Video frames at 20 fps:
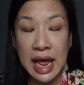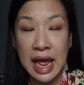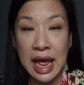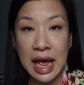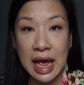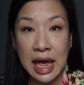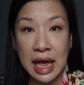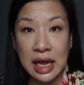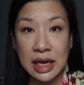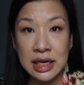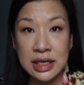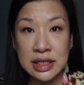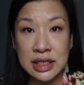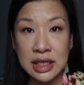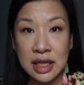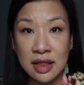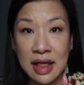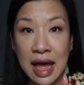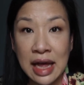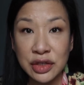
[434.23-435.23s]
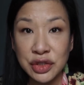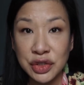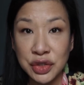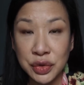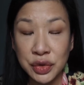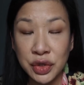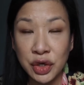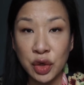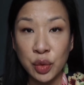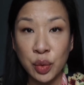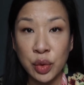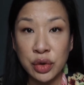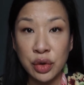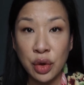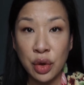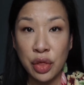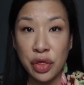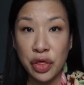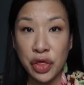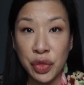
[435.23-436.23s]
and that tutor would
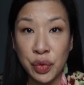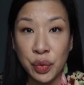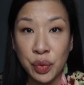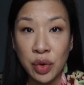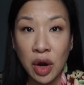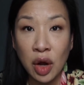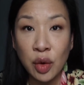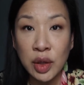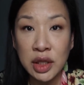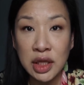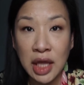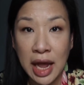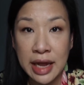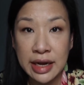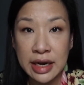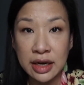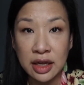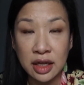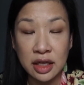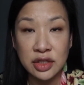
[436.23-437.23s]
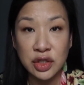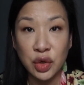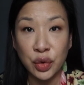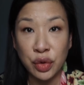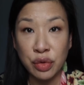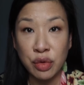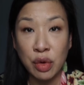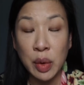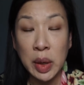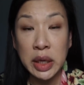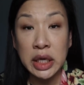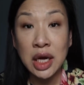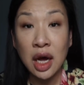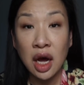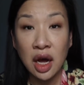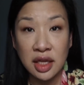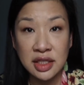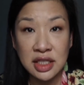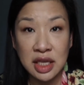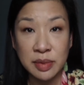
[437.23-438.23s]
throw a line at us or throw a
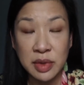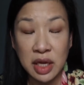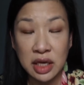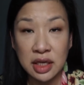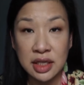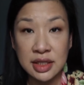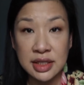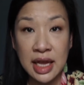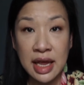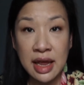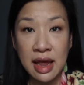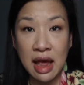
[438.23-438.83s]
concept at us.